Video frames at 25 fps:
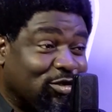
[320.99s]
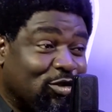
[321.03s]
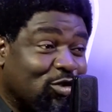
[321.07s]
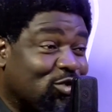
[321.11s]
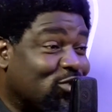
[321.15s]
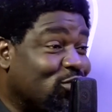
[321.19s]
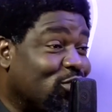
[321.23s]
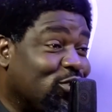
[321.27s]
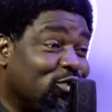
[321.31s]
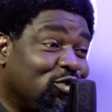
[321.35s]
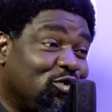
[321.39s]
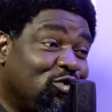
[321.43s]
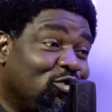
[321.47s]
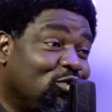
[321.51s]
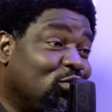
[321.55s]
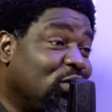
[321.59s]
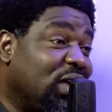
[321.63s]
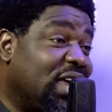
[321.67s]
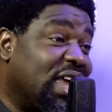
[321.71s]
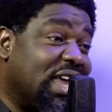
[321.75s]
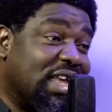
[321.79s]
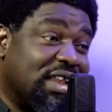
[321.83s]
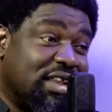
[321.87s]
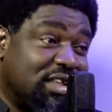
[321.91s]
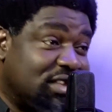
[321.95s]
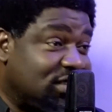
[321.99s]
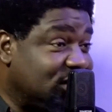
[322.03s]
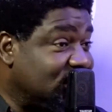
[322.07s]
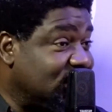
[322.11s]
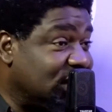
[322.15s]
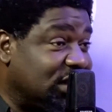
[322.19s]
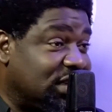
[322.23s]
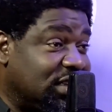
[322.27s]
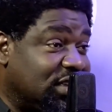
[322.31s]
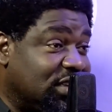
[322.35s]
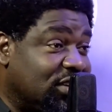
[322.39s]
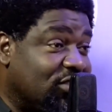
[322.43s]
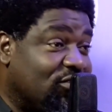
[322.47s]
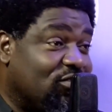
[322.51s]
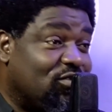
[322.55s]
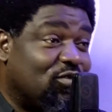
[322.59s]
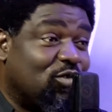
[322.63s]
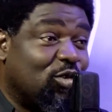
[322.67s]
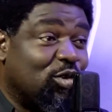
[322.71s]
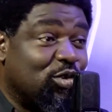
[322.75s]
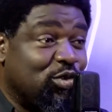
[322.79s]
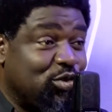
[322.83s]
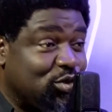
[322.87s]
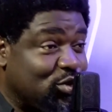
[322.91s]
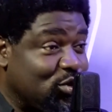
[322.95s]
does not do anything
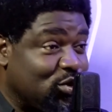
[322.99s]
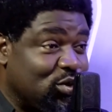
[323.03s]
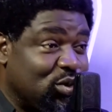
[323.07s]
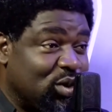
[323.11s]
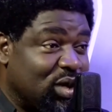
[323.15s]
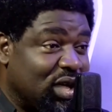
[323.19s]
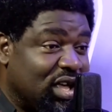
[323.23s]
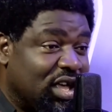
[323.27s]
for you.